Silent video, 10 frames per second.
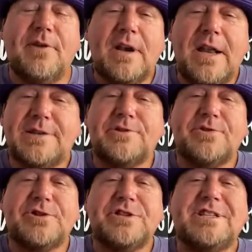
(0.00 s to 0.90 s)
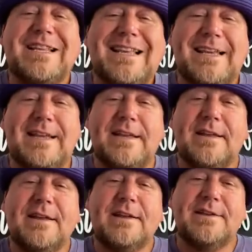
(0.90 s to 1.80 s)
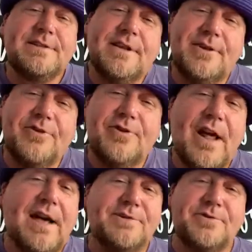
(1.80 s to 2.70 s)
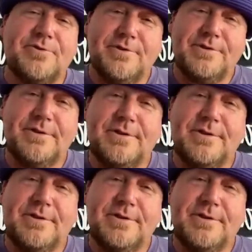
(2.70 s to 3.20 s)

a lesser steed is in your nostrils.